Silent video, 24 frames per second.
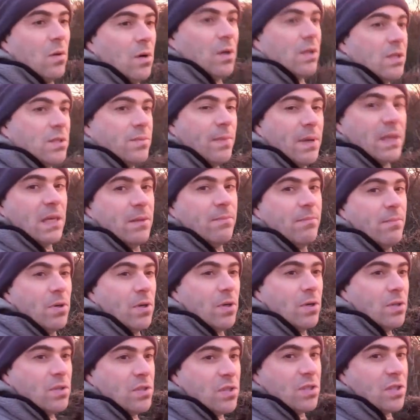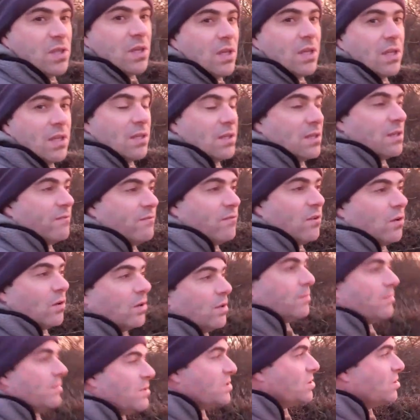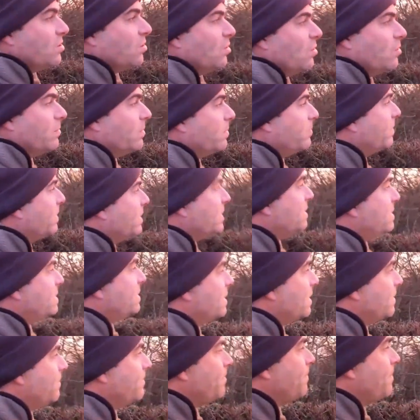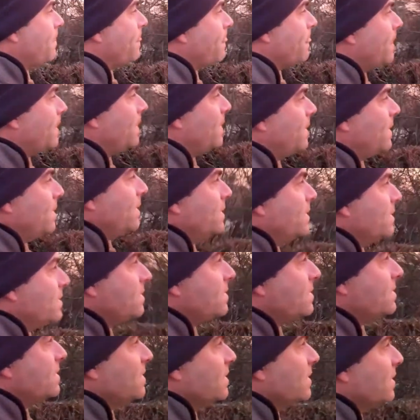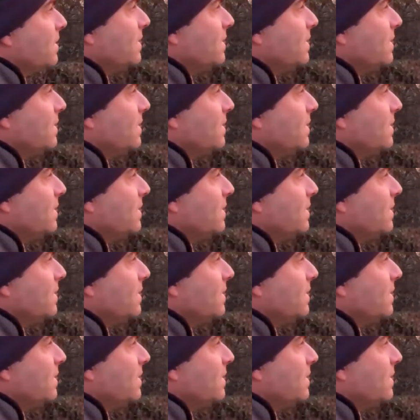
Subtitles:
as many birds and the volume is normal, but still